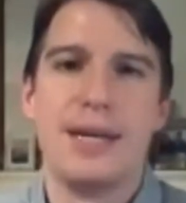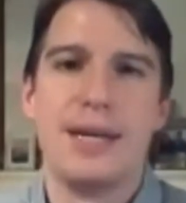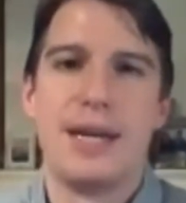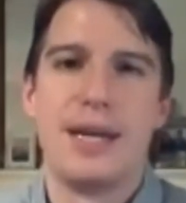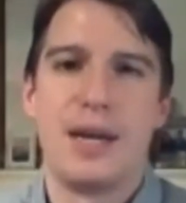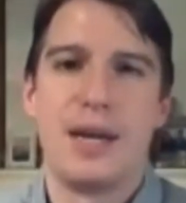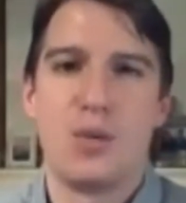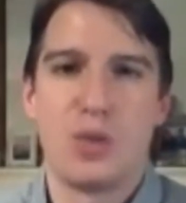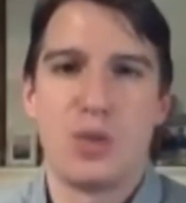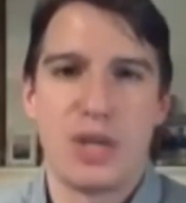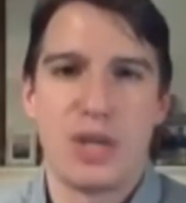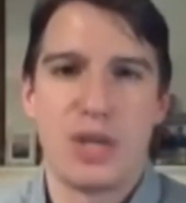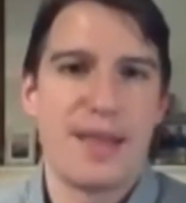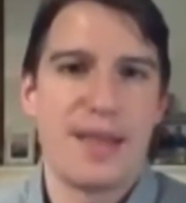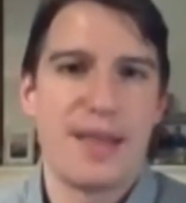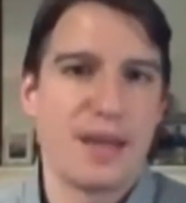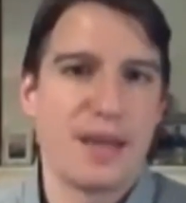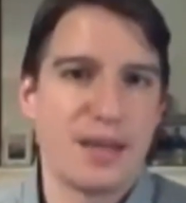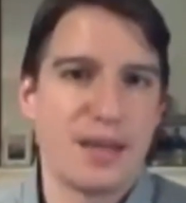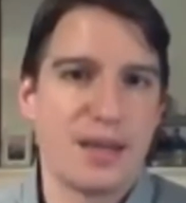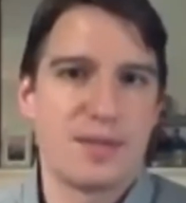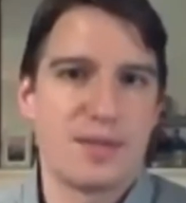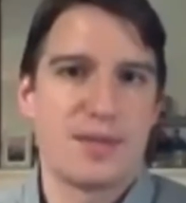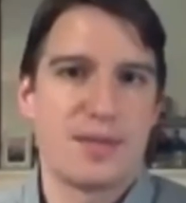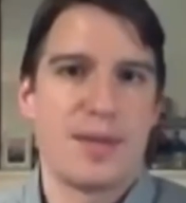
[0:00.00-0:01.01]
which I
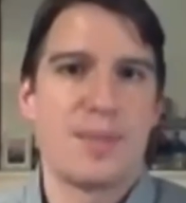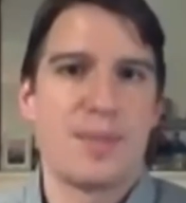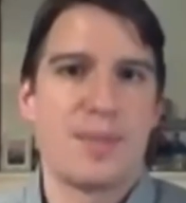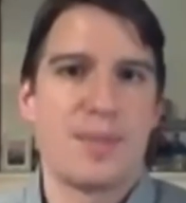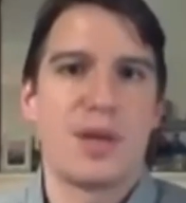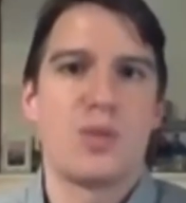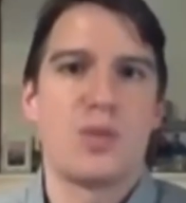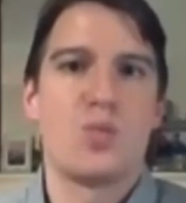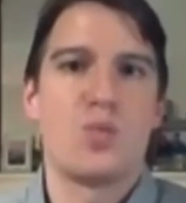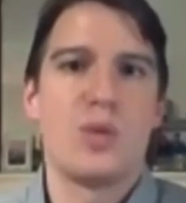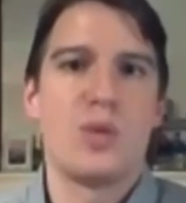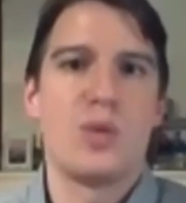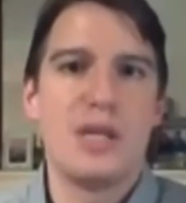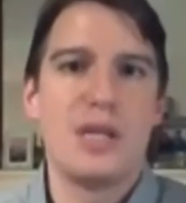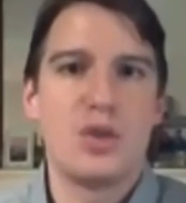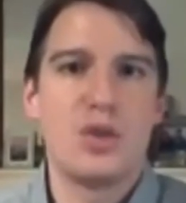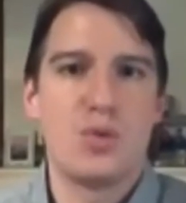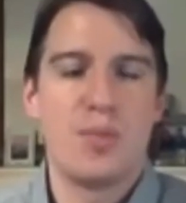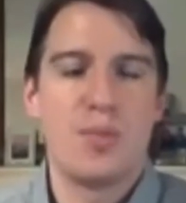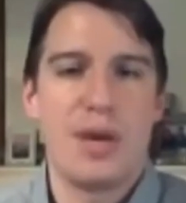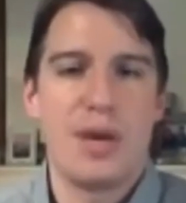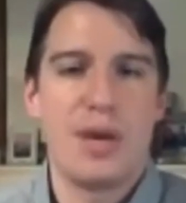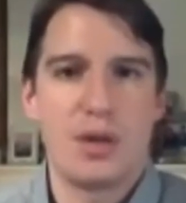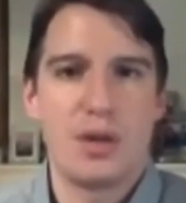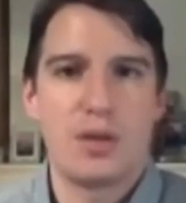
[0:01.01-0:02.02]
think is something we need to
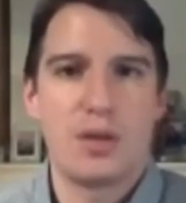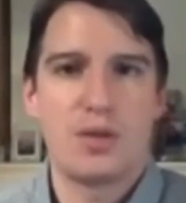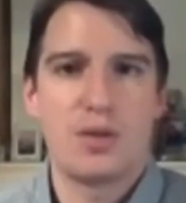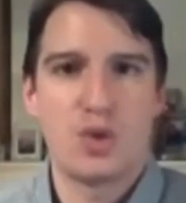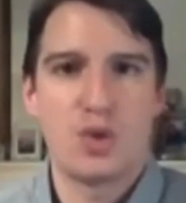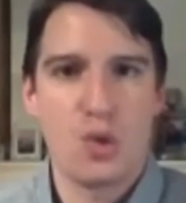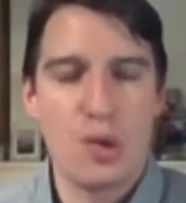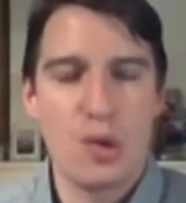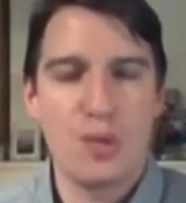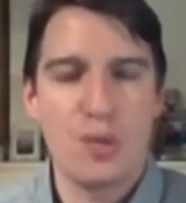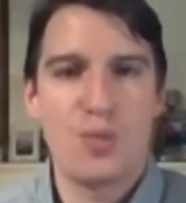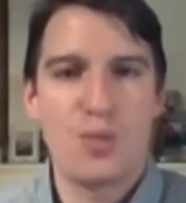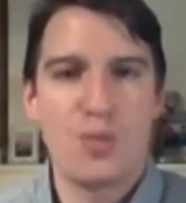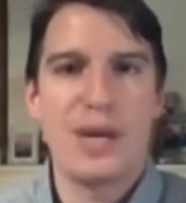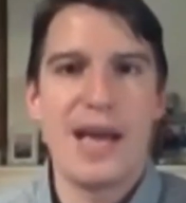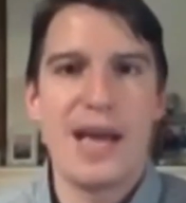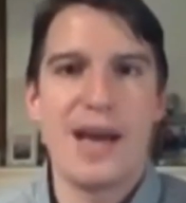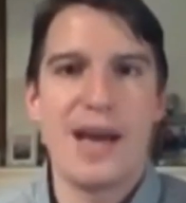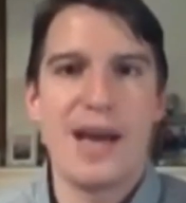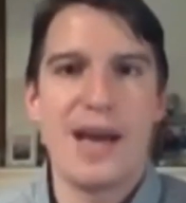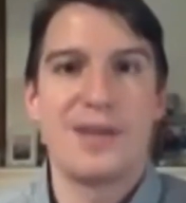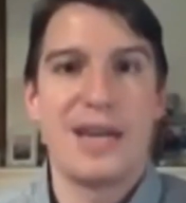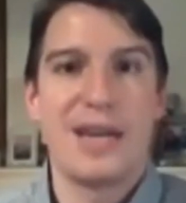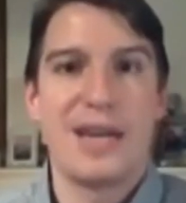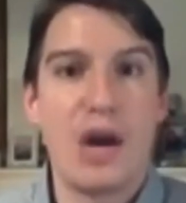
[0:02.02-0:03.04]
make sure we
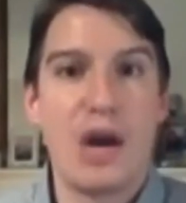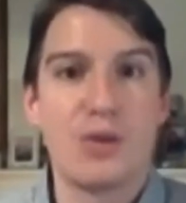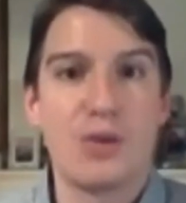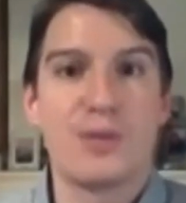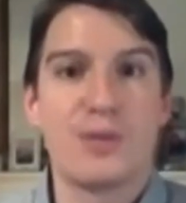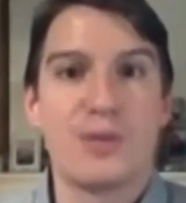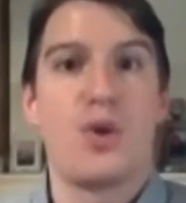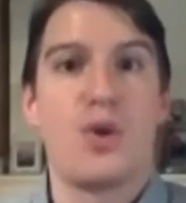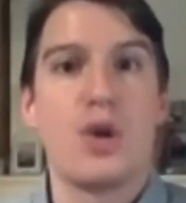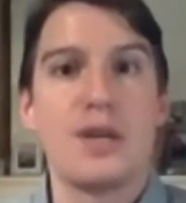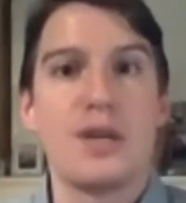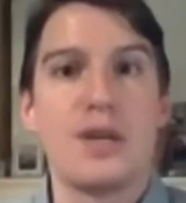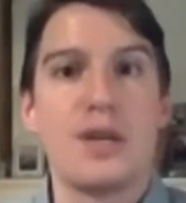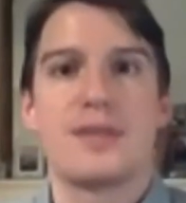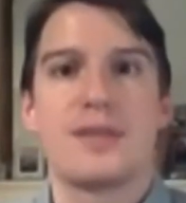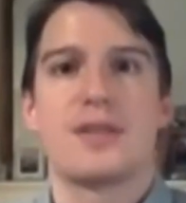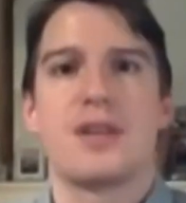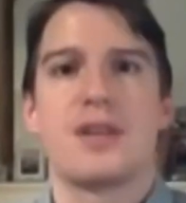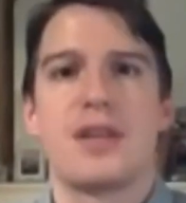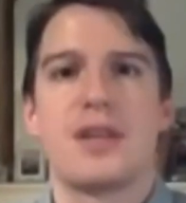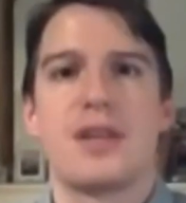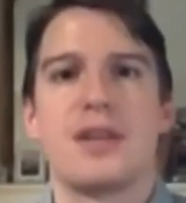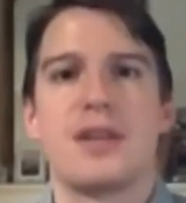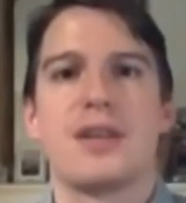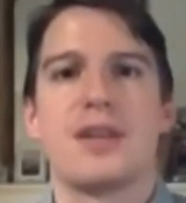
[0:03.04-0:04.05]
have a loud voice
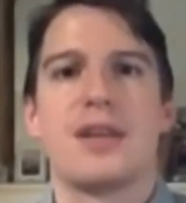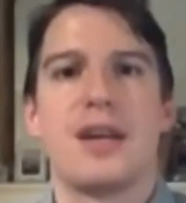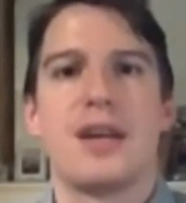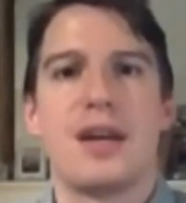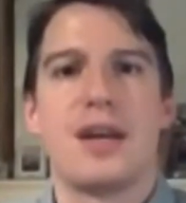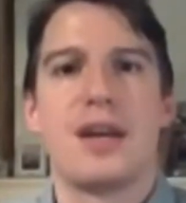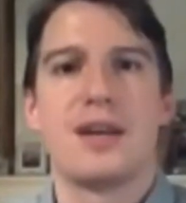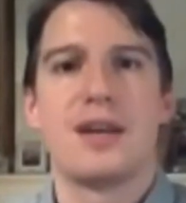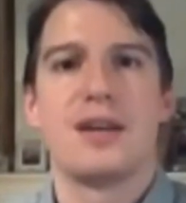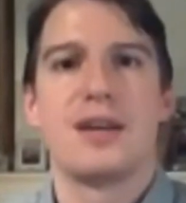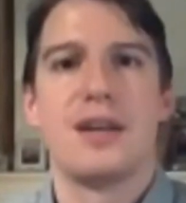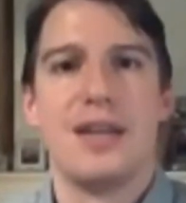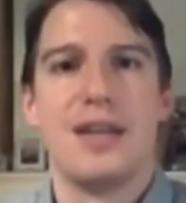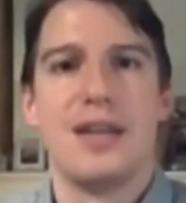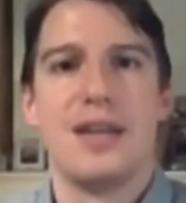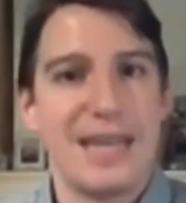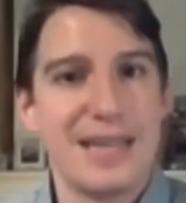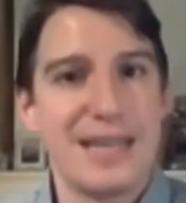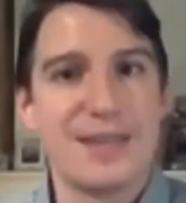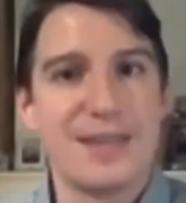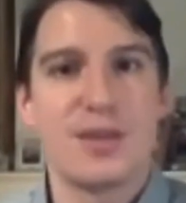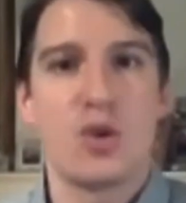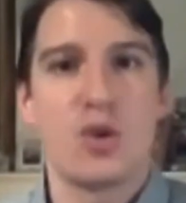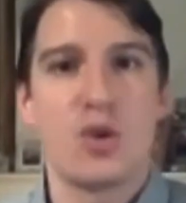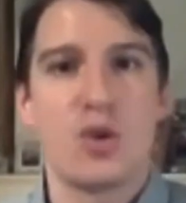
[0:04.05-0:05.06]

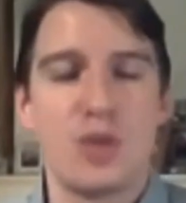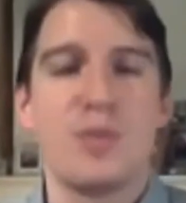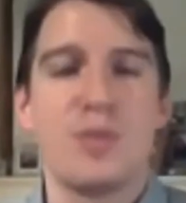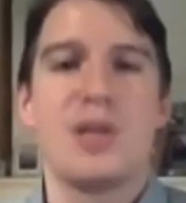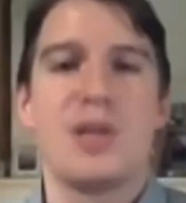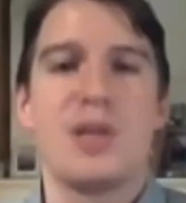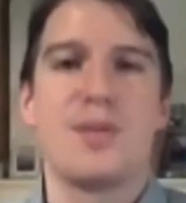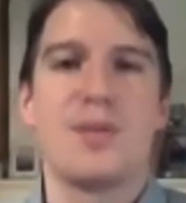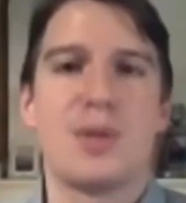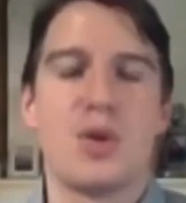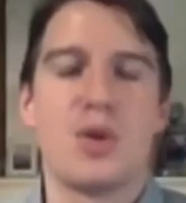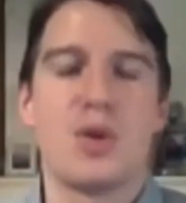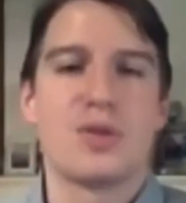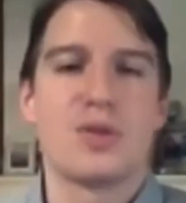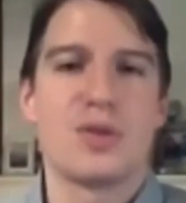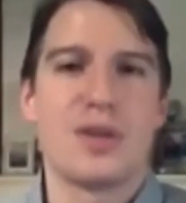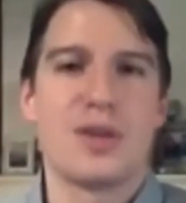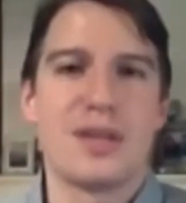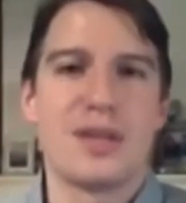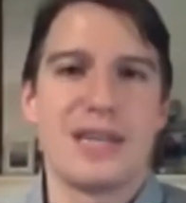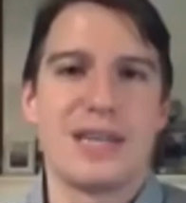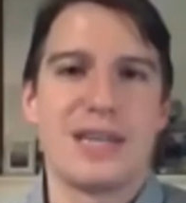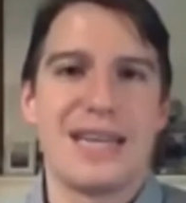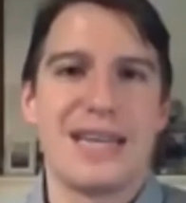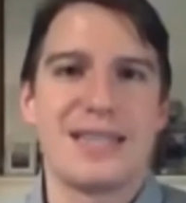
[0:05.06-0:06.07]
in social media, but also
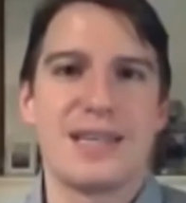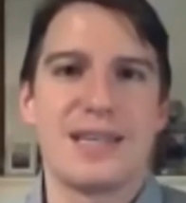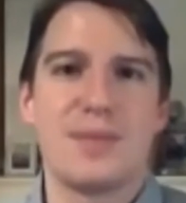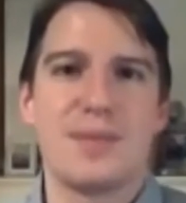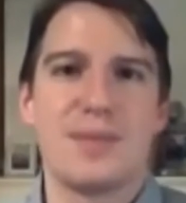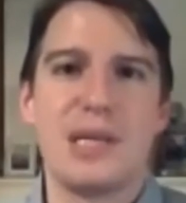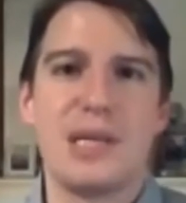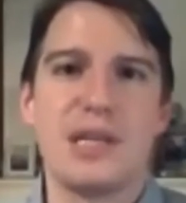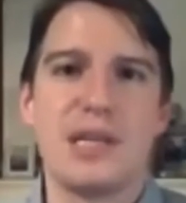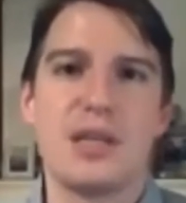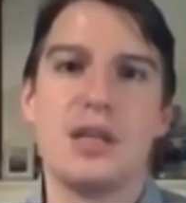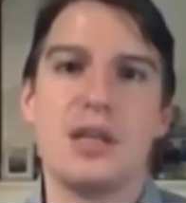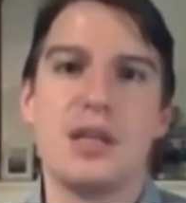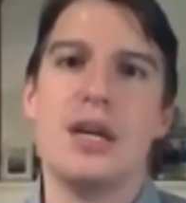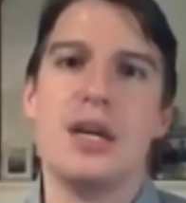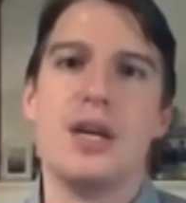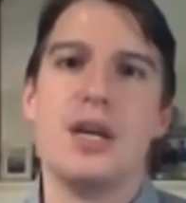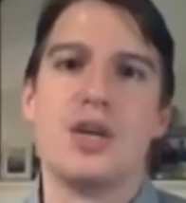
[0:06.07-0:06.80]
in classic media,